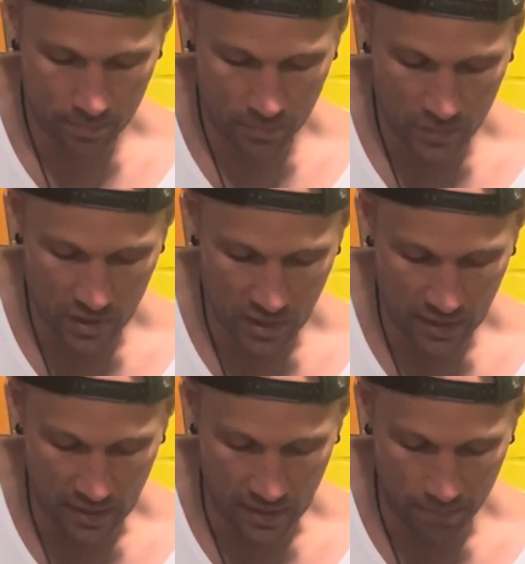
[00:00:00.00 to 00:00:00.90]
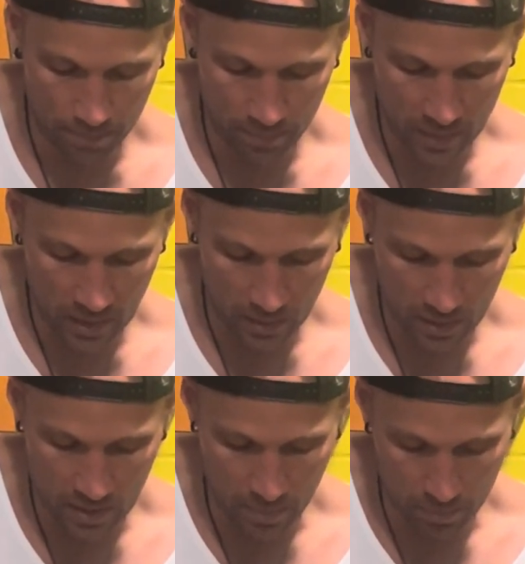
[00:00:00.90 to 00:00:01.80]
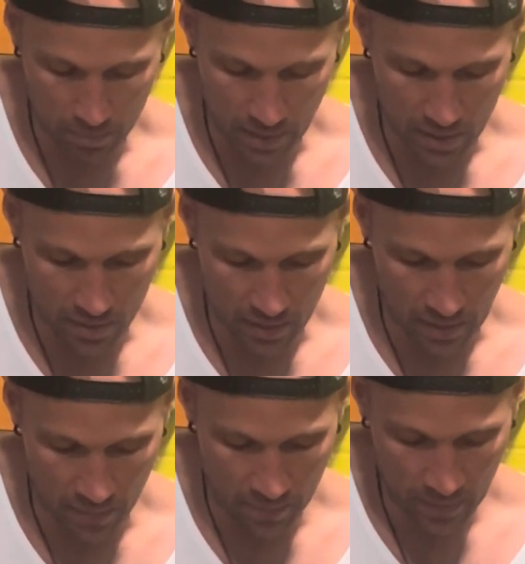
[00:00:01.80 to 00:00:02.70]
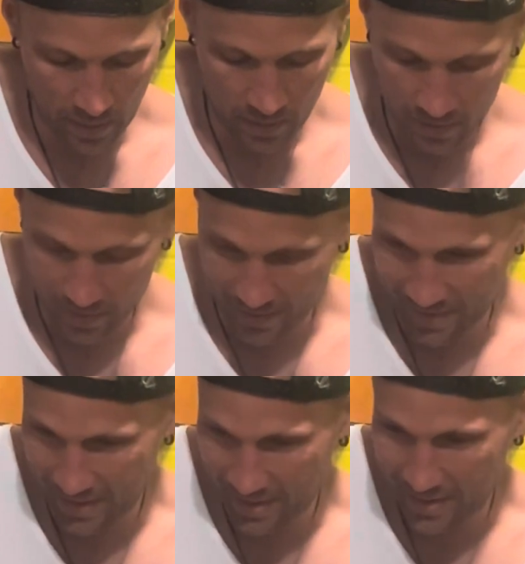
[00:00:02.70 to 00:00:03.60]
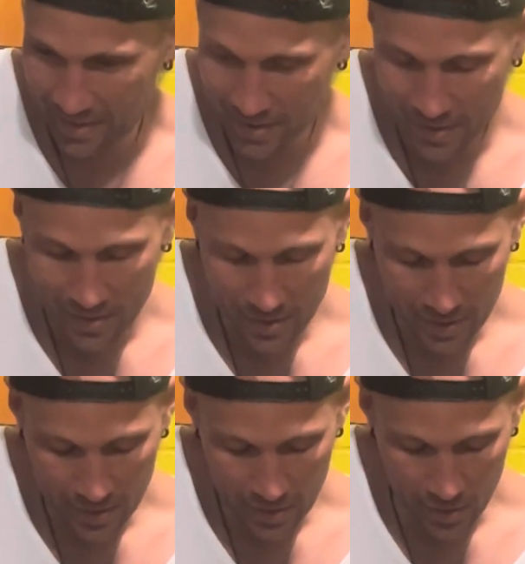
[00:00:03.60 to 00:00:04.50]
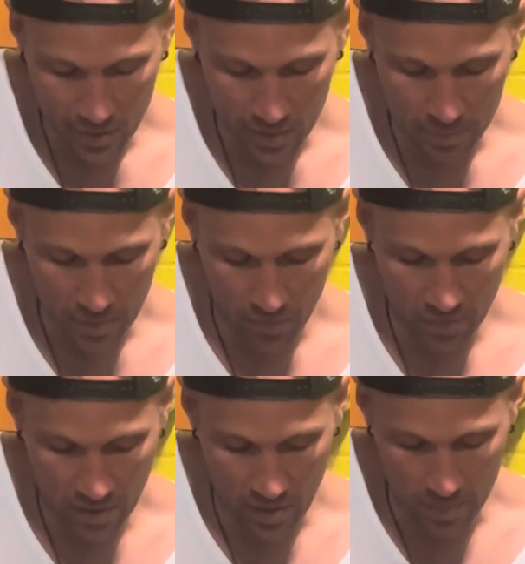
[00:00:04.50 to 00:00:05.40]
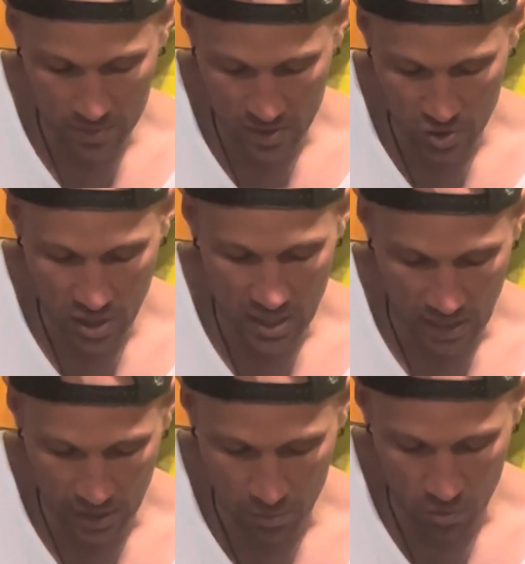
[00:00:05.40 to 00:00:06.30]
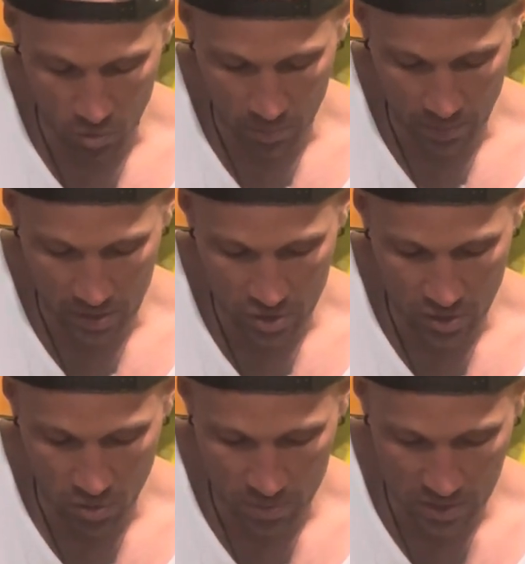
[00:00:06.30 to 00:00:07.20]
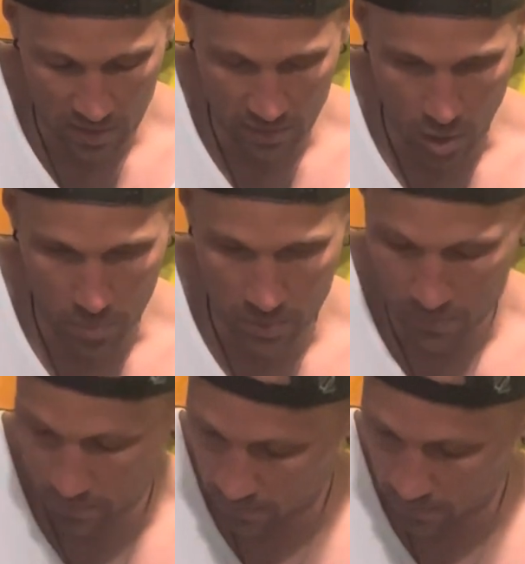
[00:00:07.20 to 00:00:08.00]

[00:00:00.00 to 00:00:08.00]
Just like that, except better than that. And then go to the middle finger up to G like you would normally play a G chord, but just leave it open.